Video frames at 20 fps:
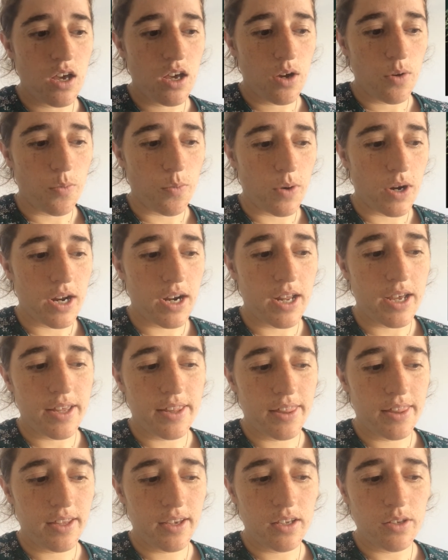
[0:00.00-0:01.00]
one, I
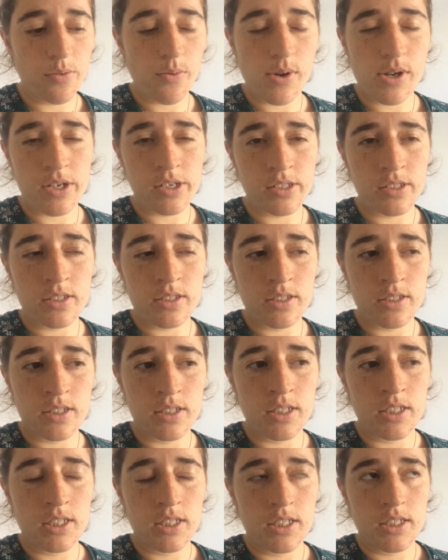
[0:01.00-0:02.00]
think it was
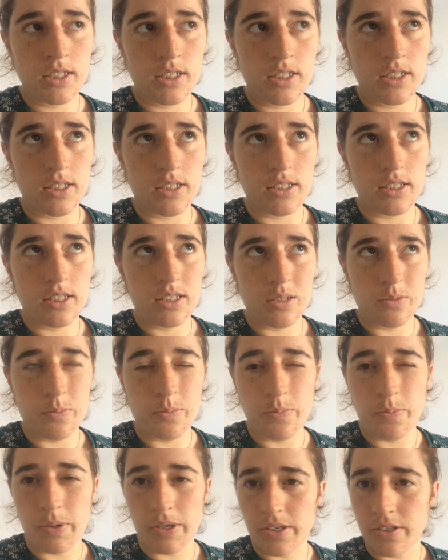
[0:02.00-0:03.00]
the
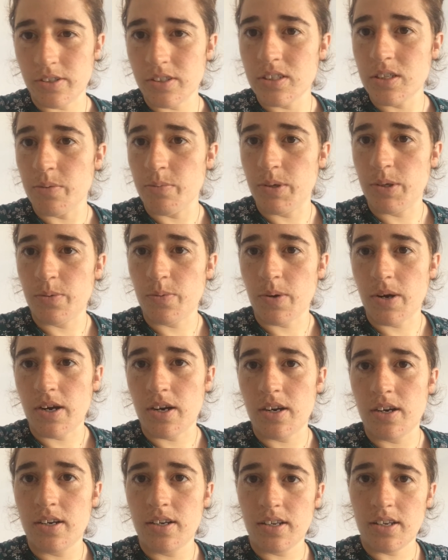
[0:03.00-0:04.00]
penultimate
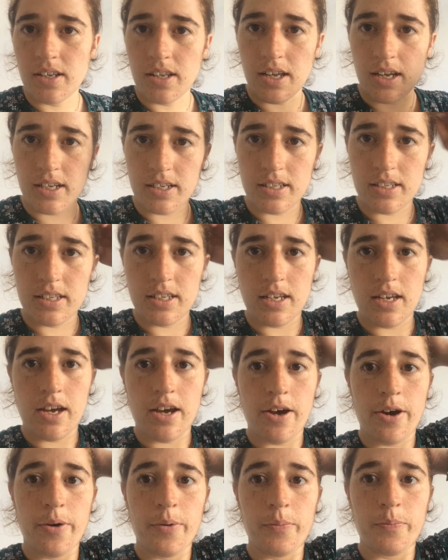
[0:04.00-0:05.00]
one, that
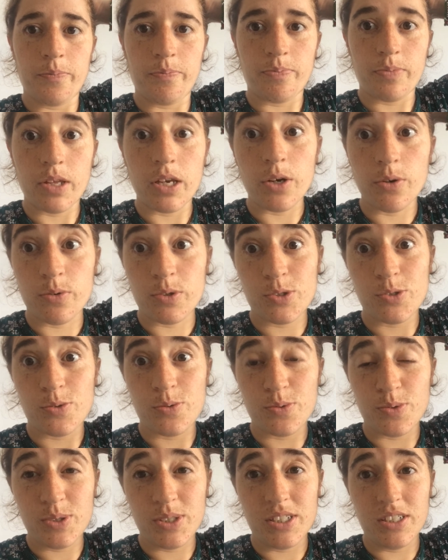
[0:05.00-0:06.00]
it was
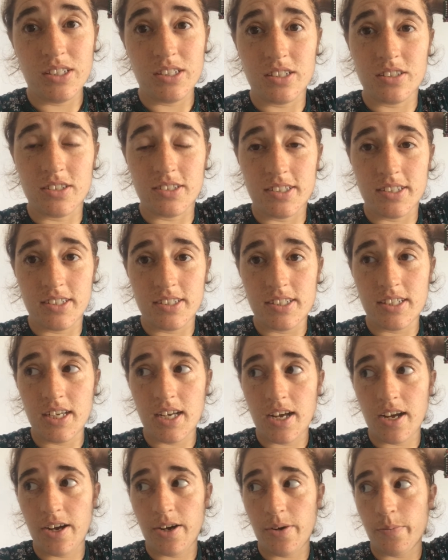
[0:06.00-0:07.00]
really good.
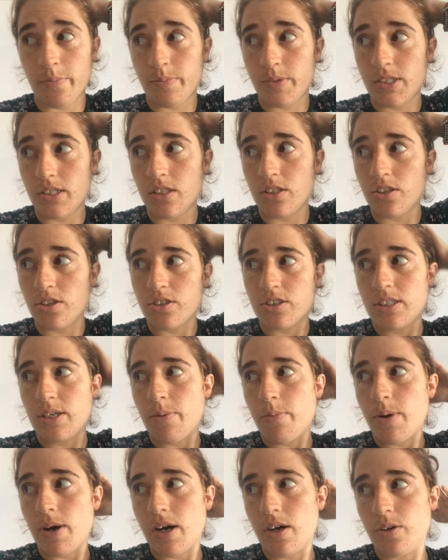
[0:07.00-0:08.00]
She talks
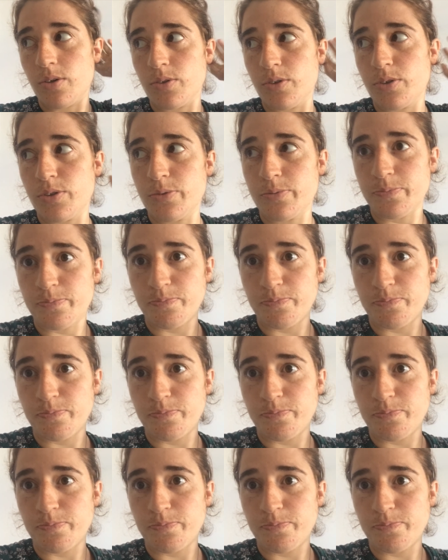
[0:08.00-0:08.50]
about